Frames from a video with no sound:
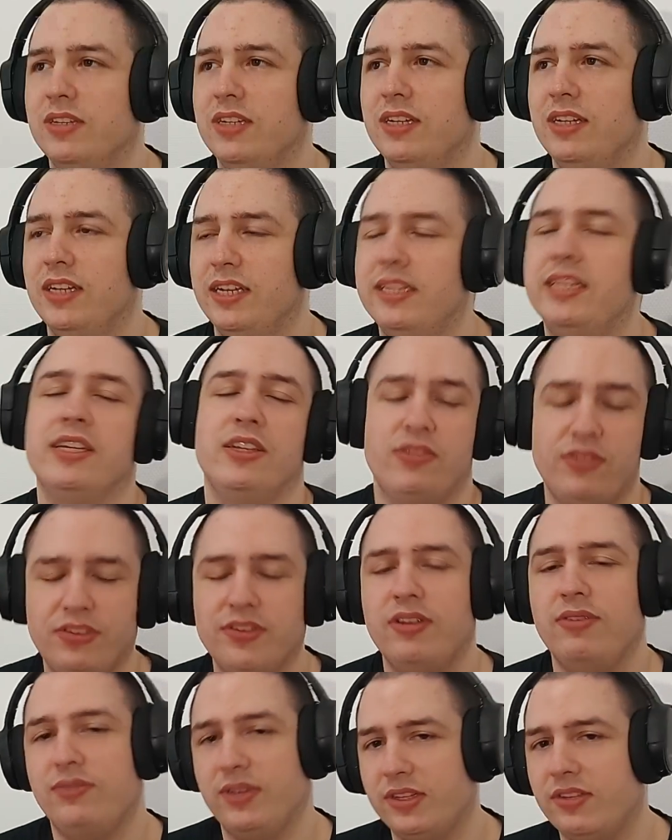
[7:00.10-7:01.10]
And yeah, the sound
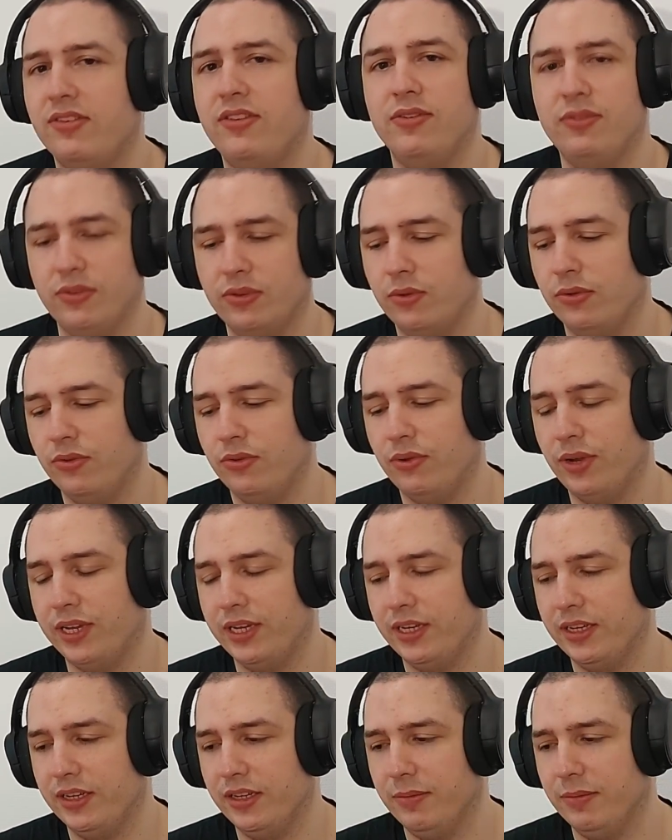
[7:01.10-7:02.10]
effect is also like
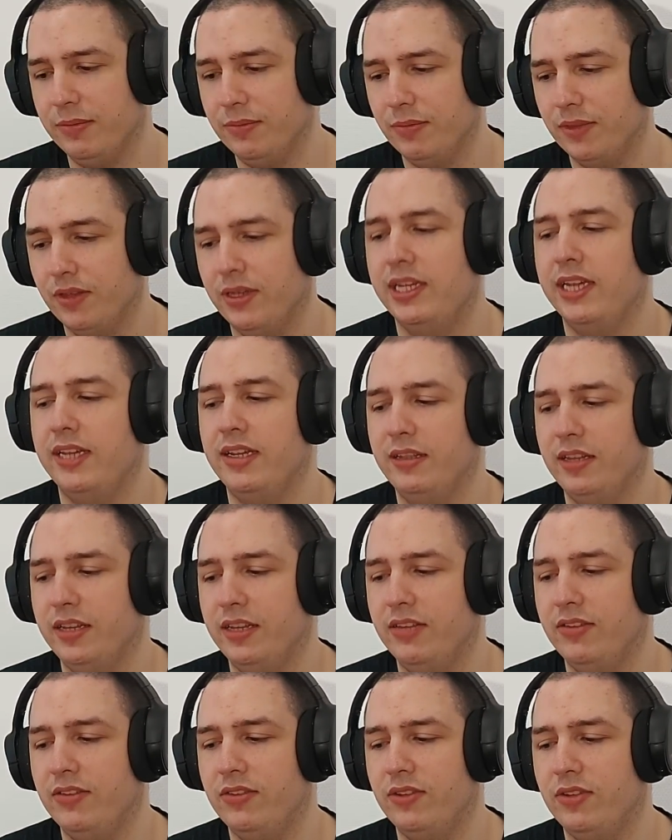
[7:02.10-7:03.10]
um, again,
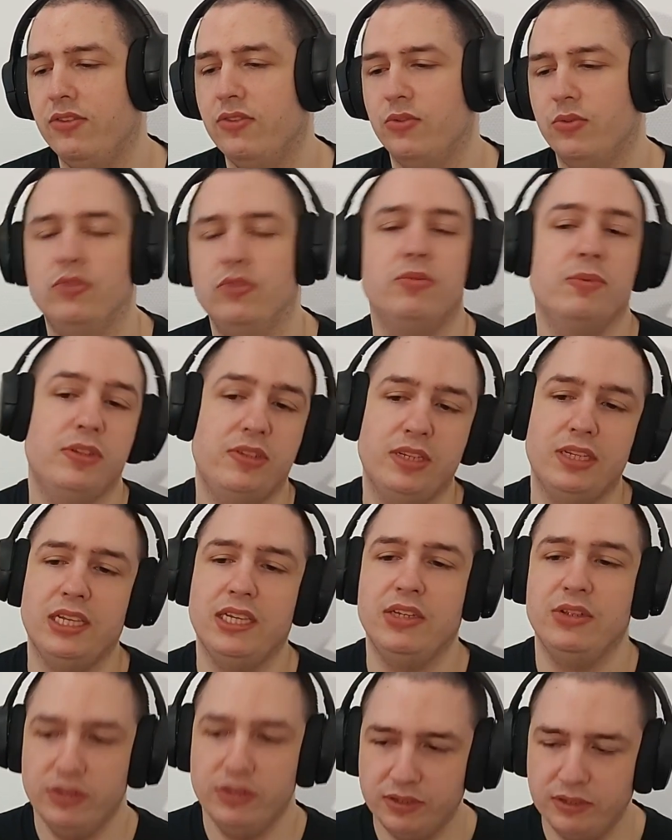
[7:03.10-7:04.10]
it's not automatically
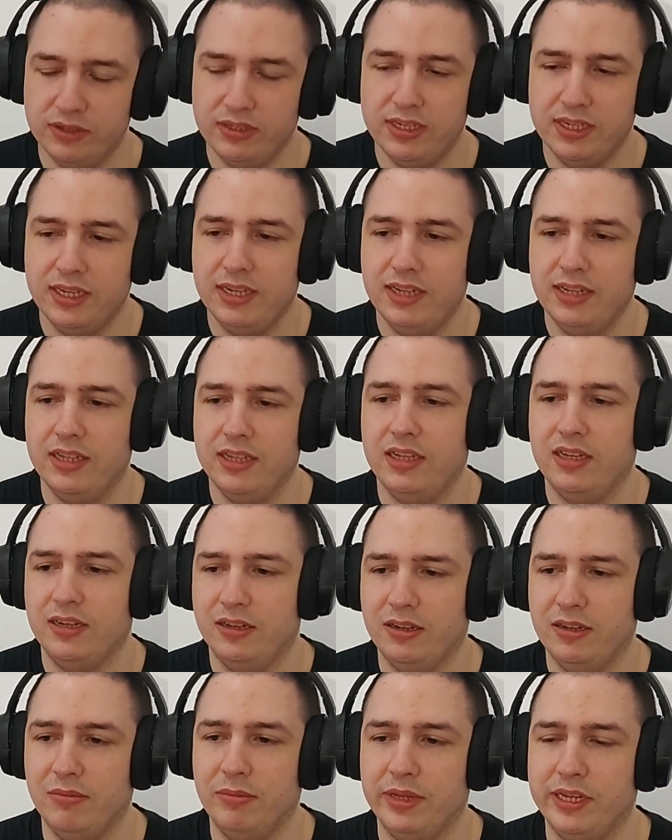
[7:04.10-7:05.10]
good.
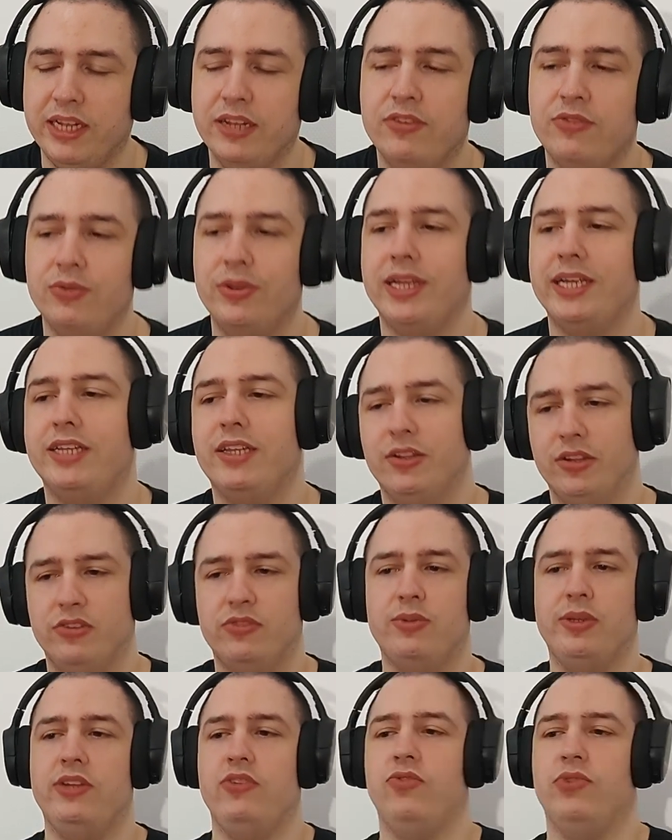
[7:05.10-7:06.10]
Um, it has to like
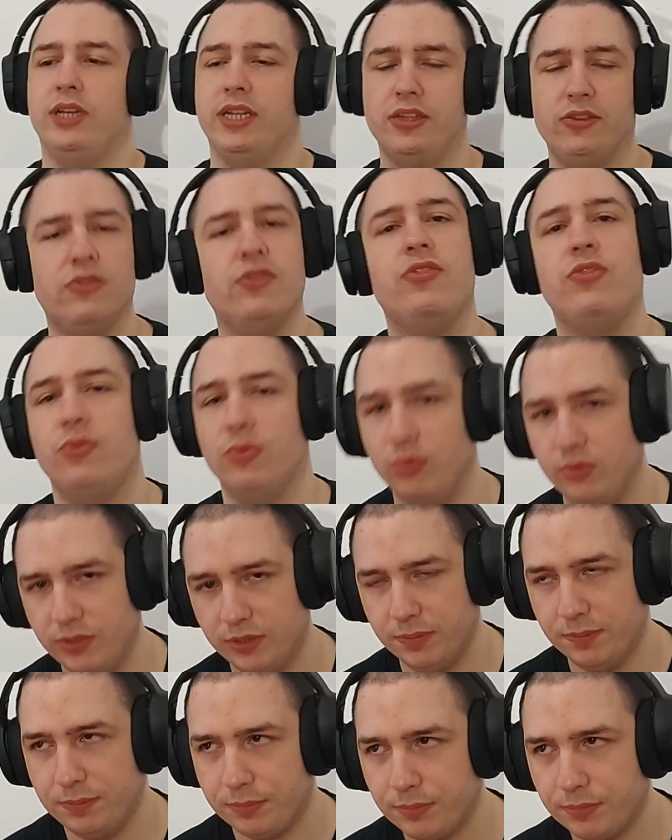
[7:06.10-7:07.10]
naturally draw the song,
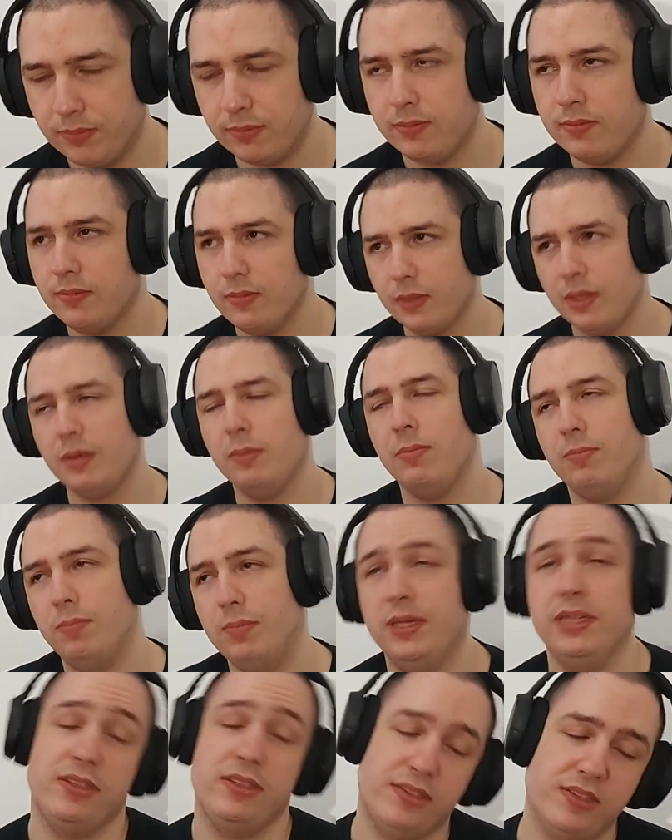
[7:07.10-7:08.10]

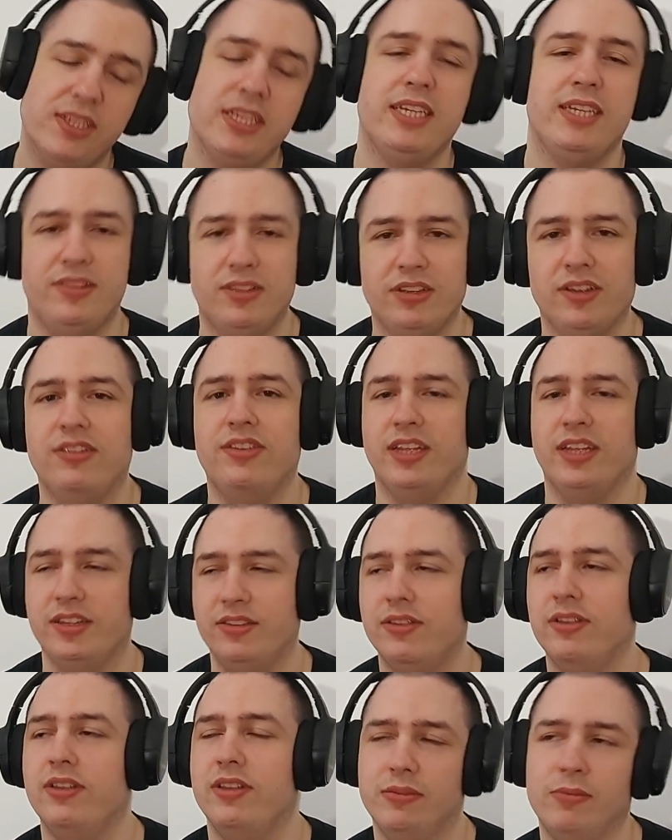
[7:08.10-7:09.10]
but it does add,
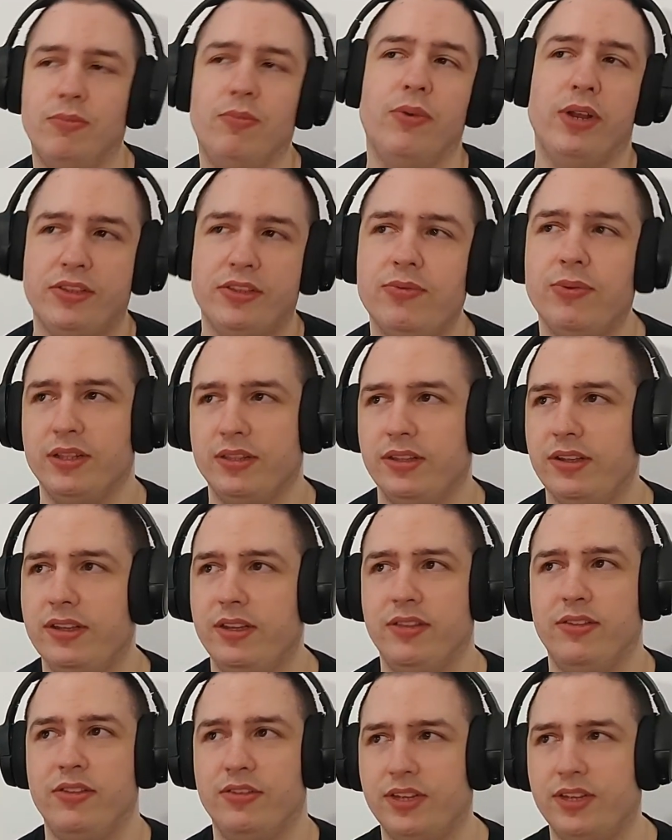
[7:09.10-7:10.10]
when it's well done, it
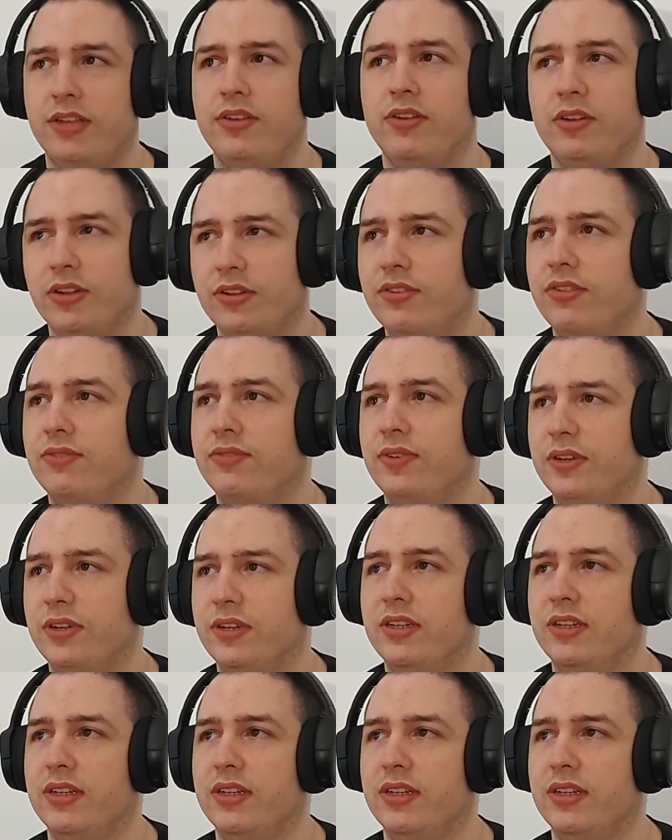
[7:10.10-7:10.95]
does add a lot of uh,